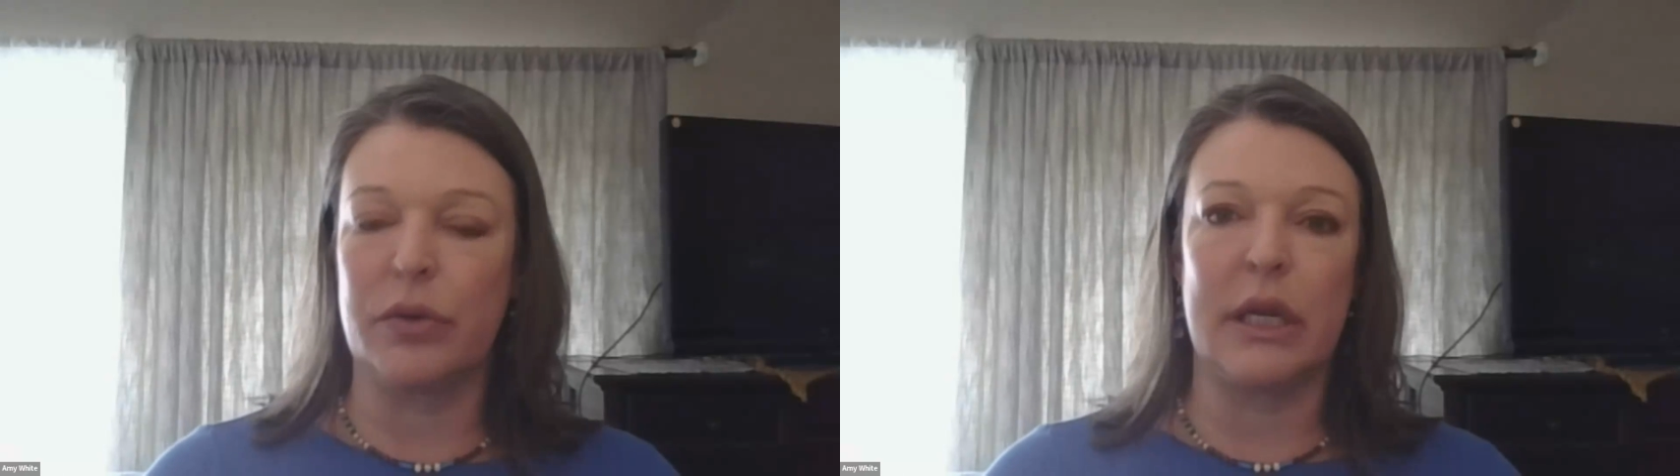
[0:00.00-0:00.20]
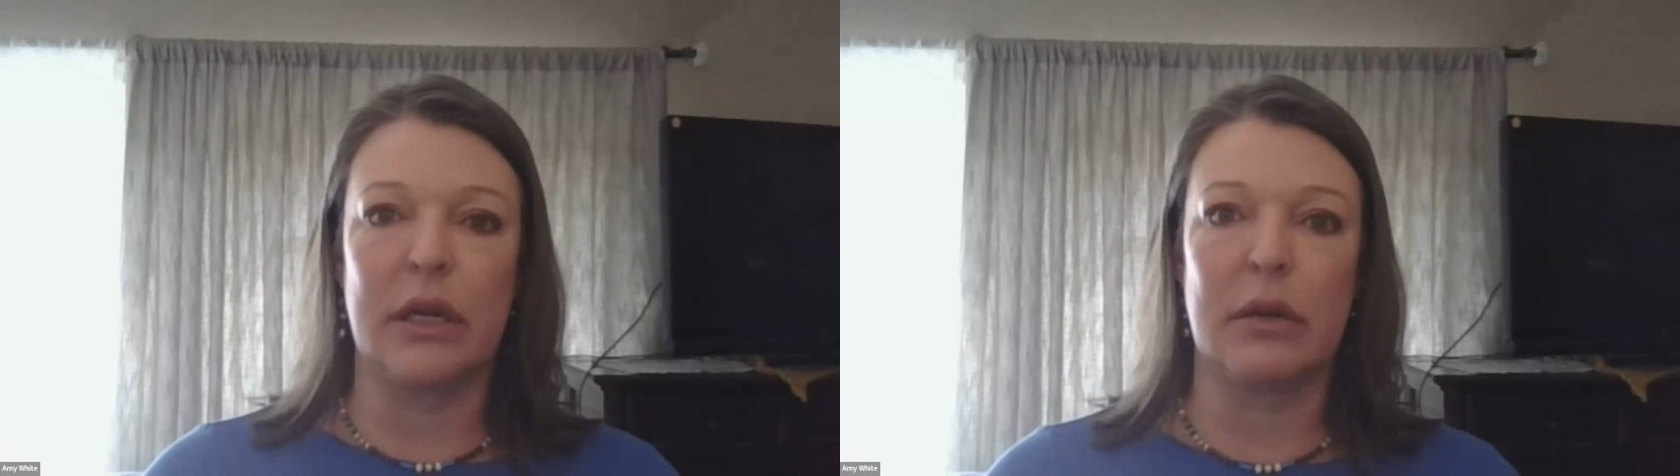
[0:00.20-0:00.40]

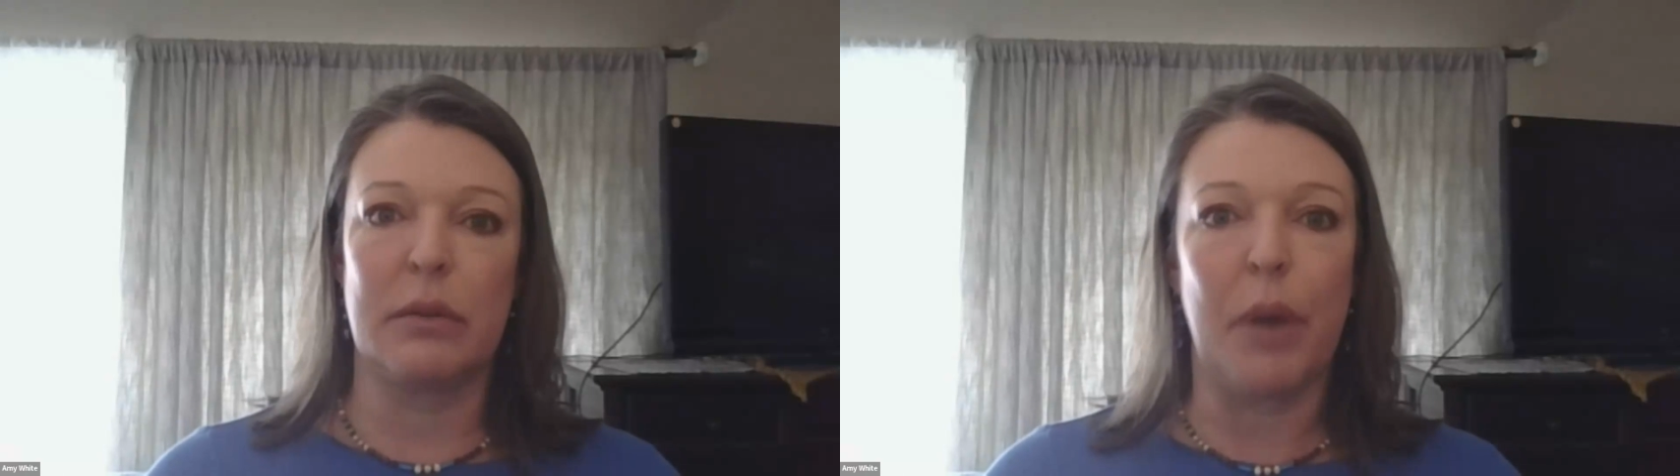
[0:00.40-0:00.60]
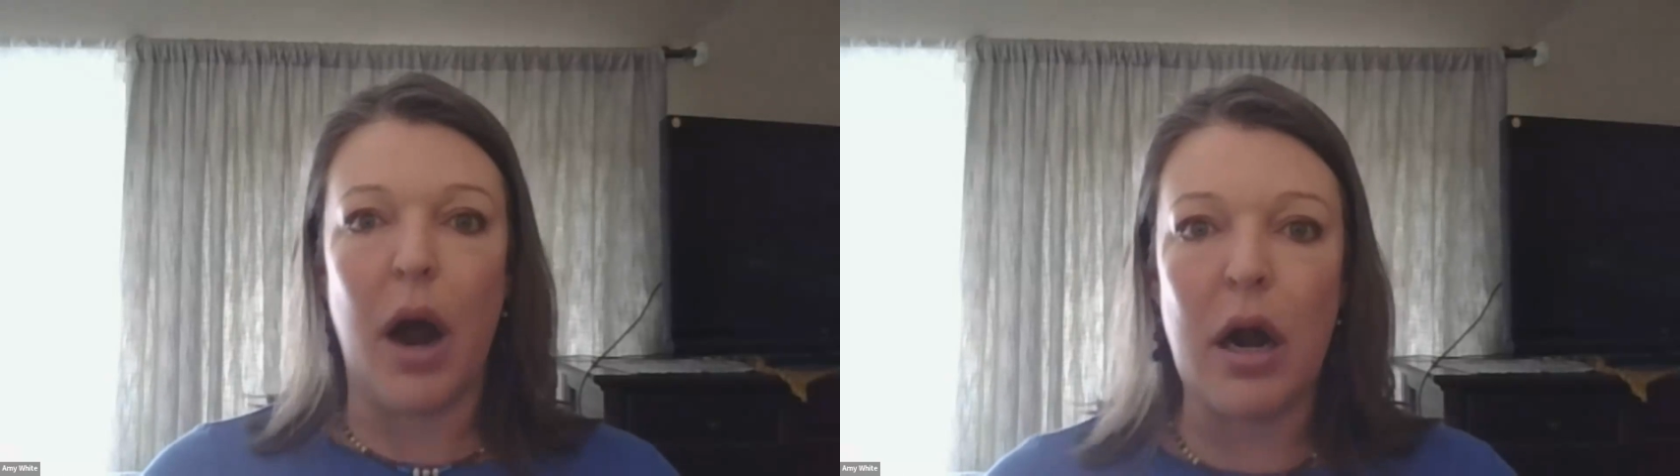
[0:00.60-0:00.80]

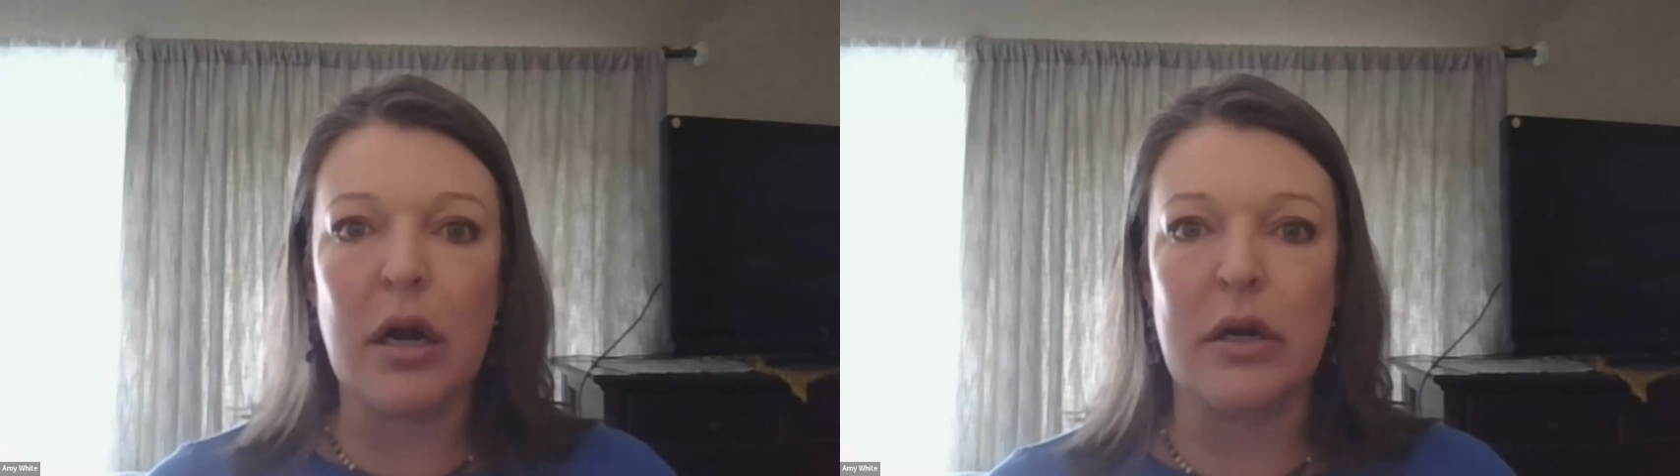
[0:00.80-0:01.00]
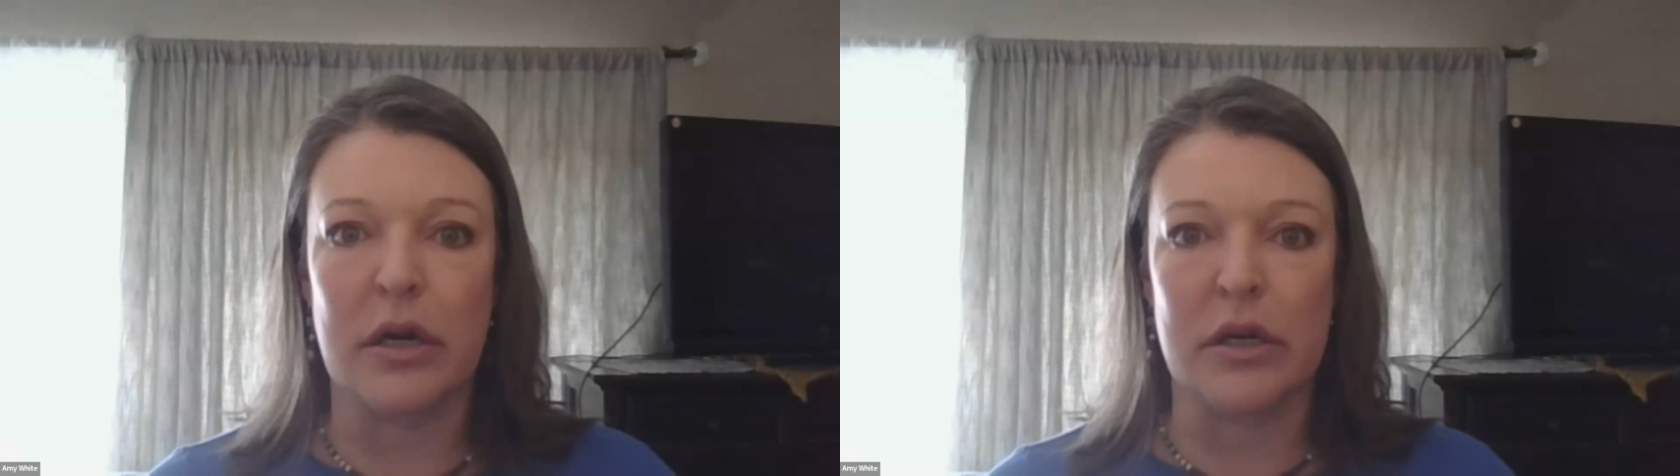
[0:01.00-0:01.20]
needed
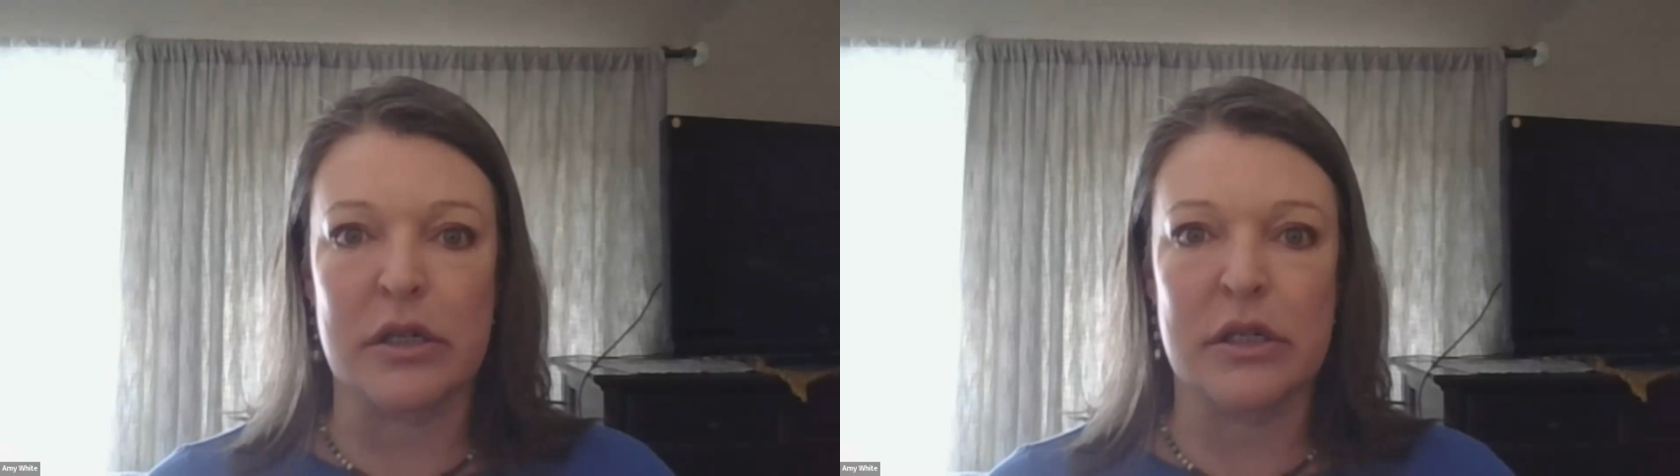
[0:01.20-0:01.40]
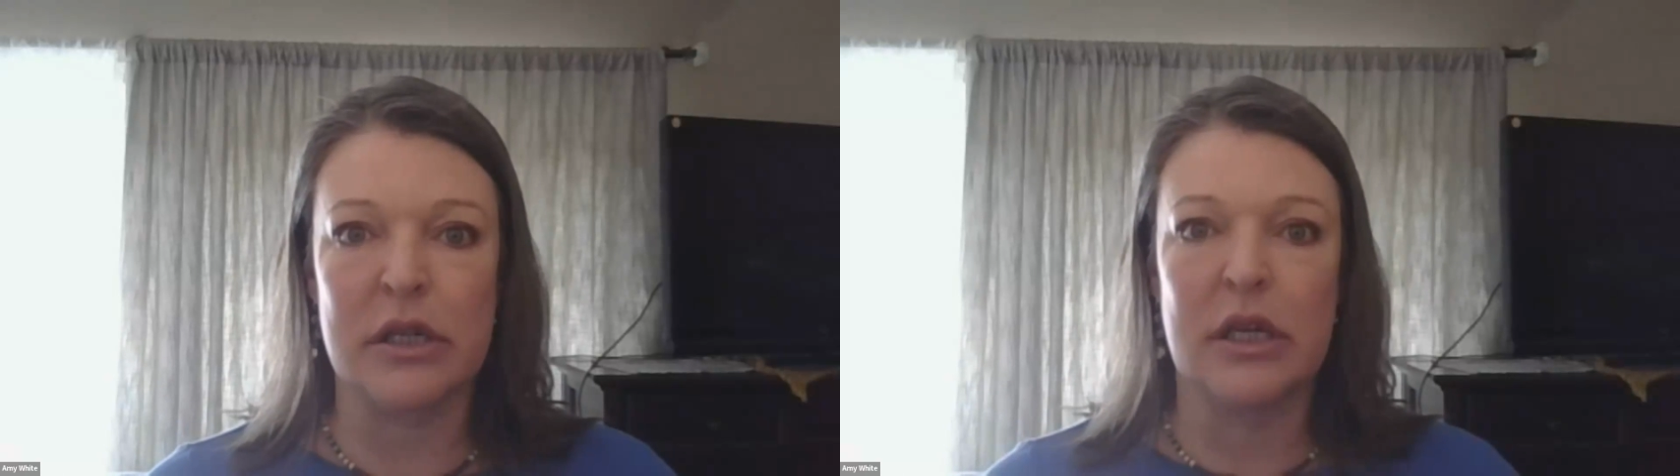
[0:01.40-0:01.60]

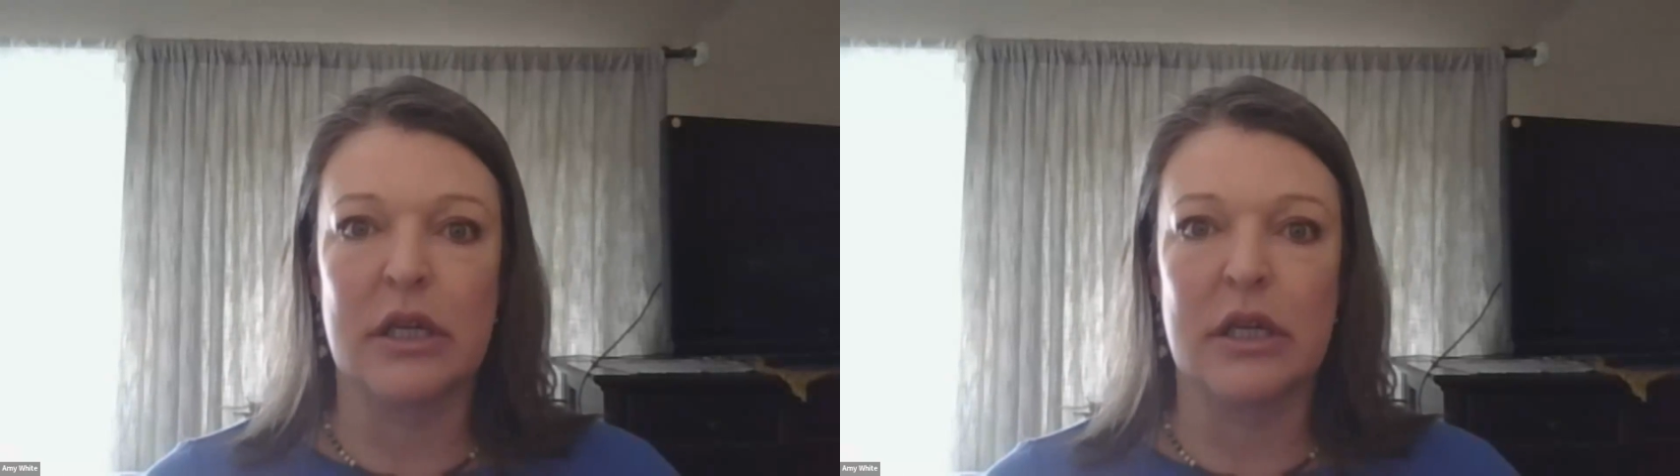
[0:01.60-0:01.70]
partners